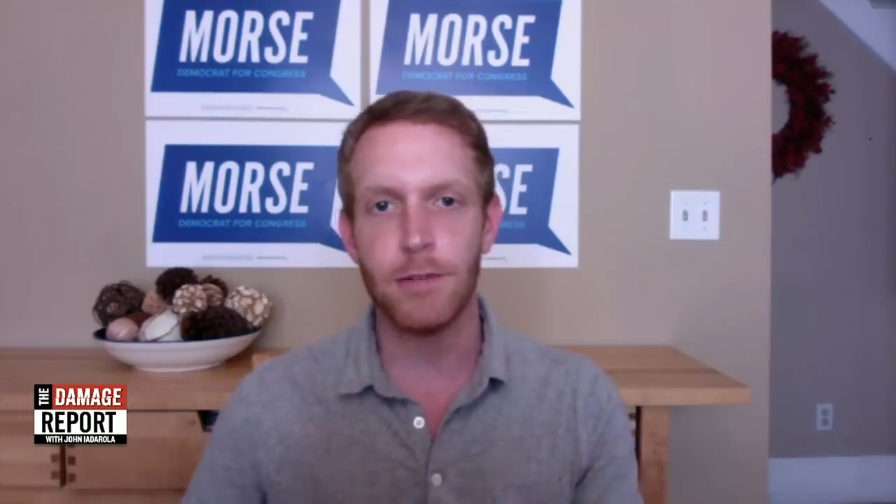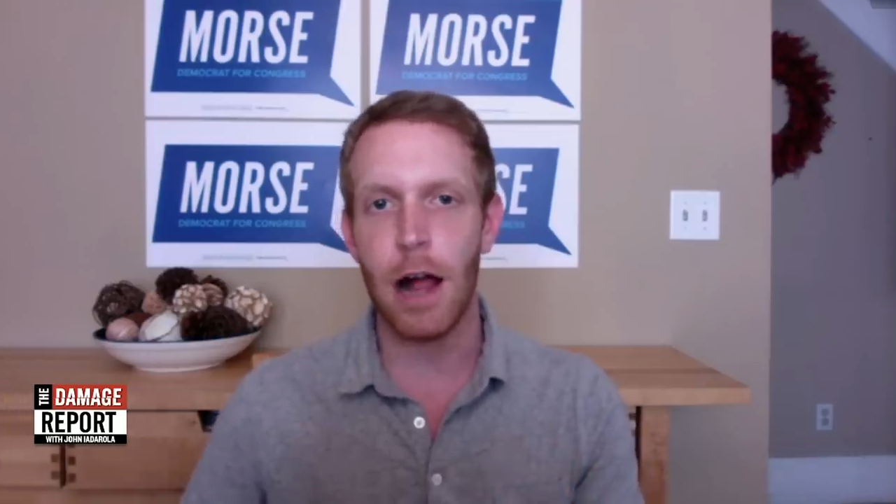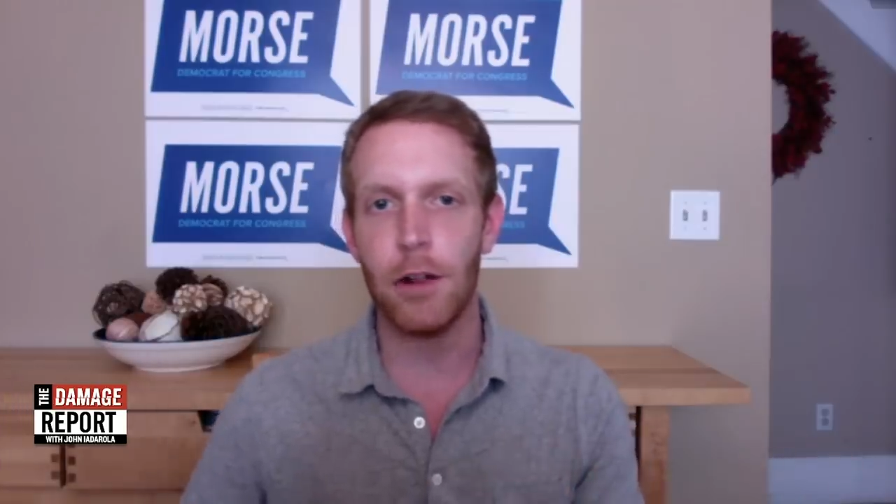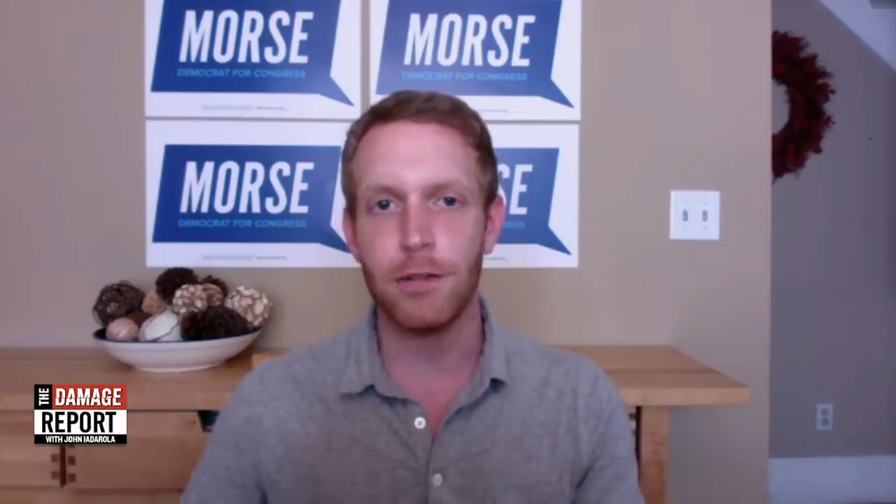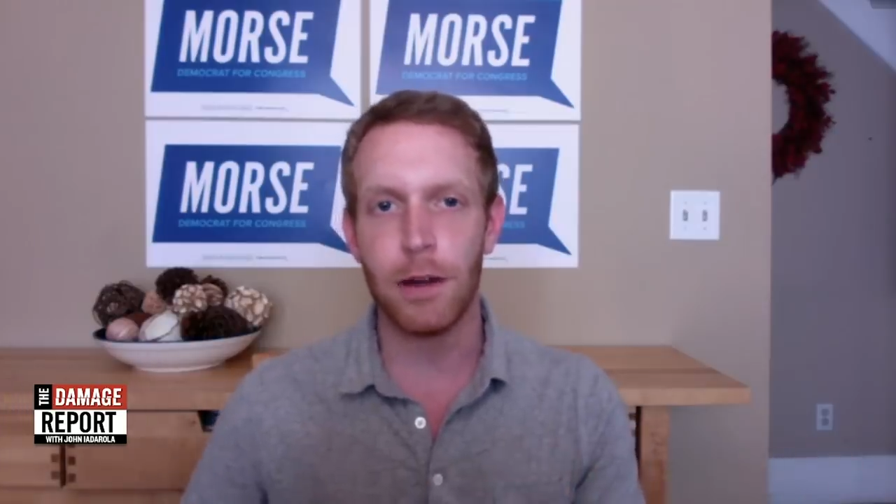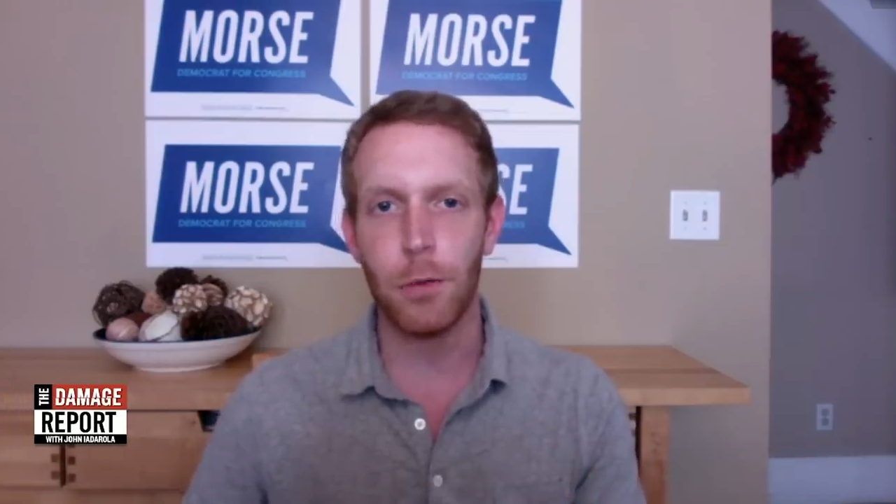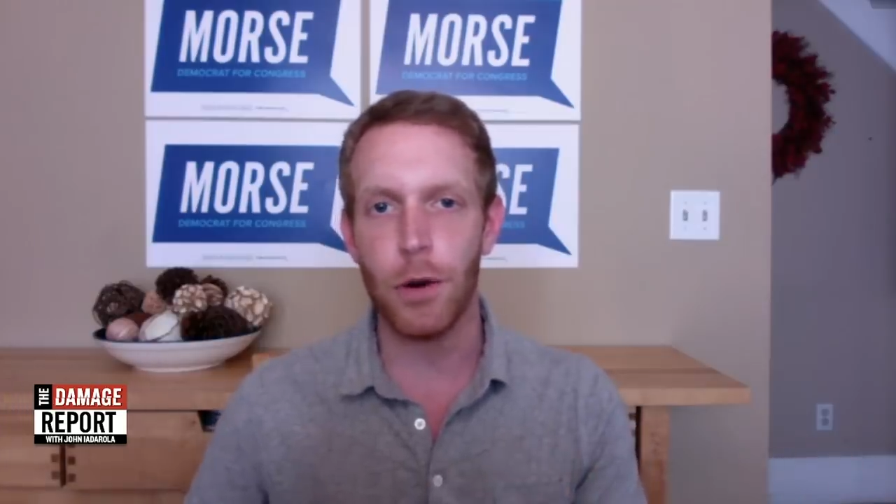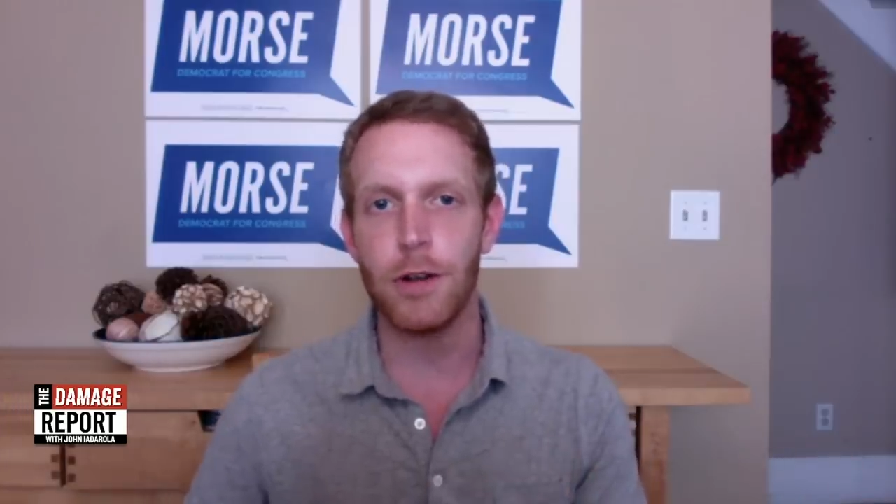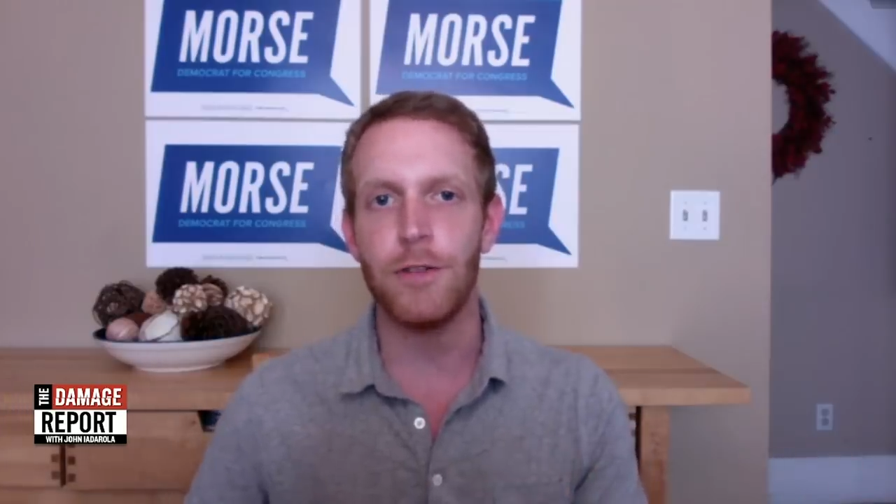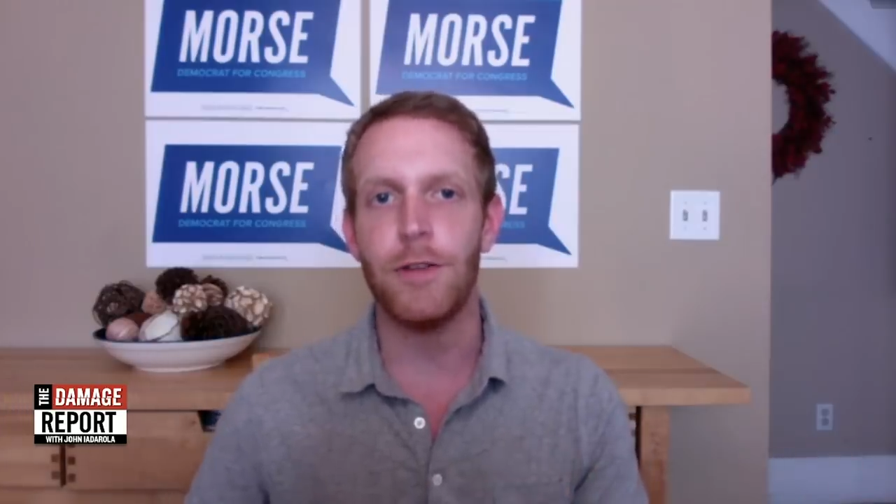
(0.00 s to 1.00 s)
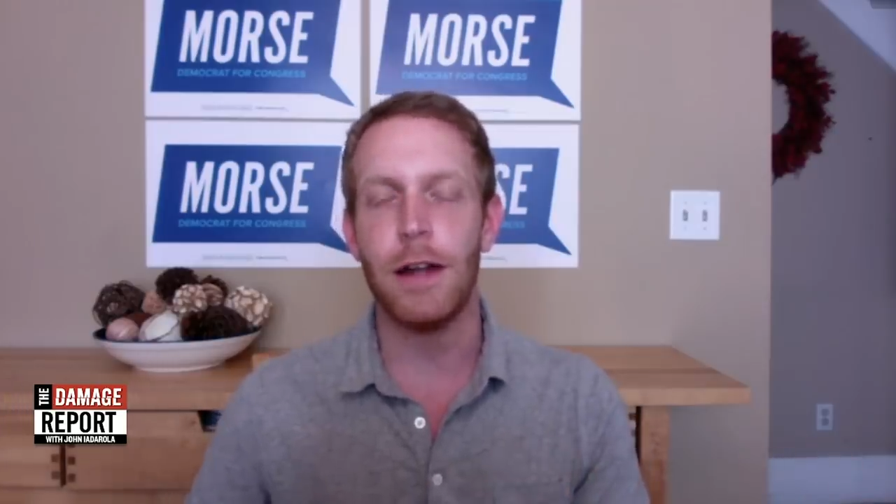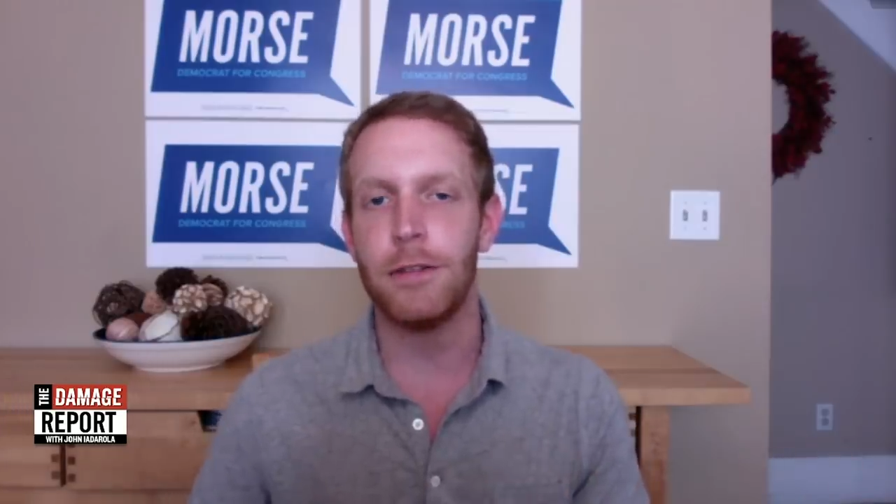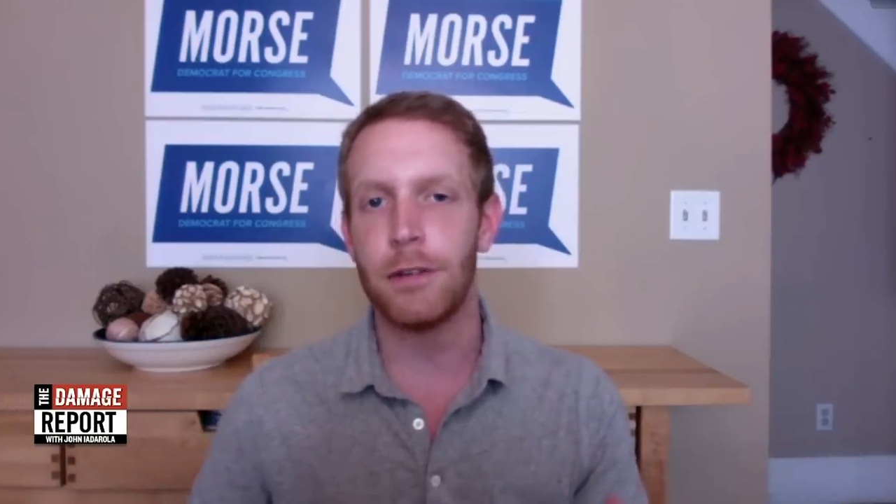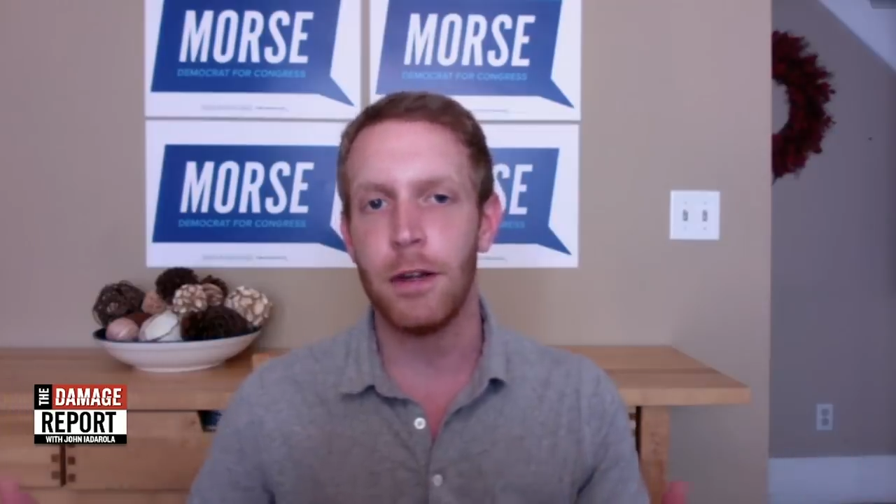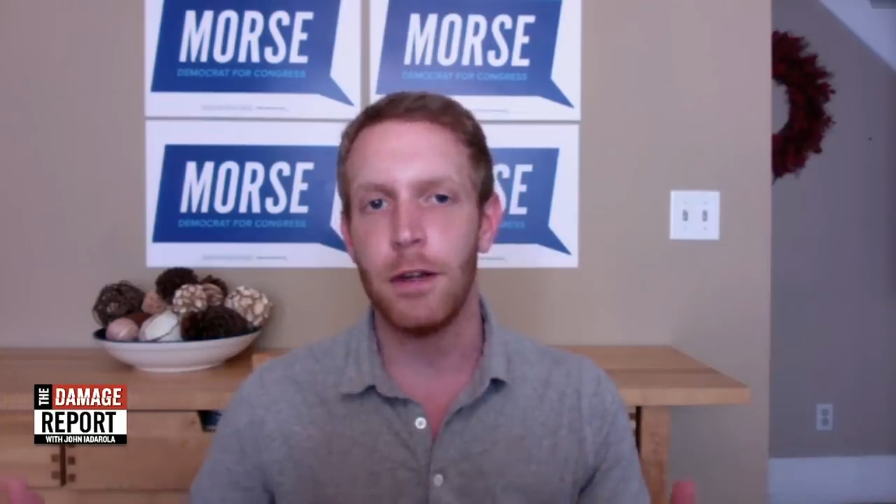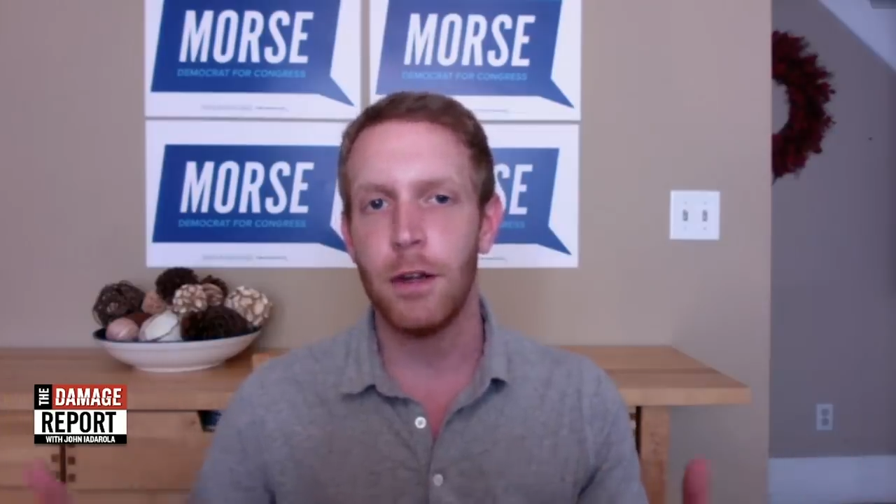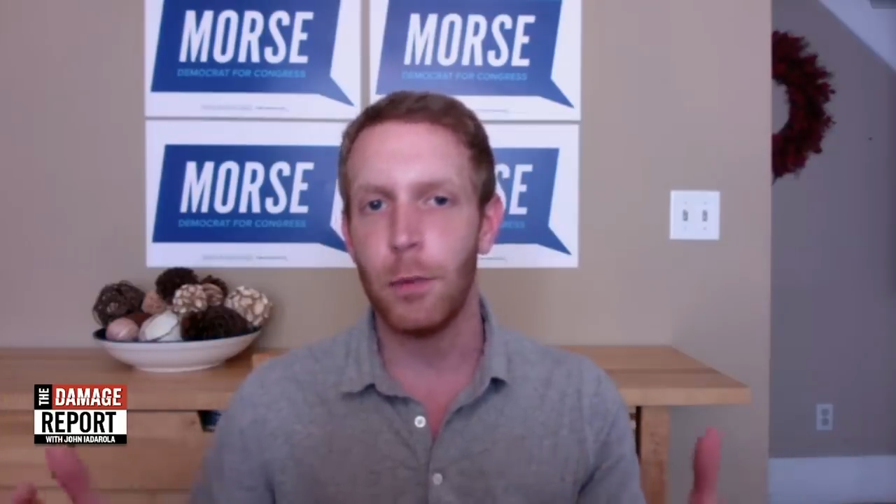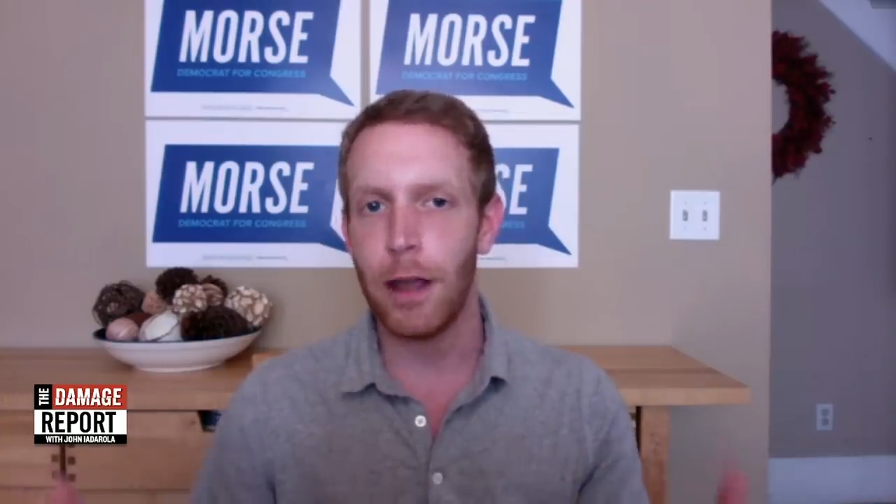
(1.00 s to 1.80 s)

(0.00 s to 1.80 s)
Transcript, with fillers: of dollars on war and defense,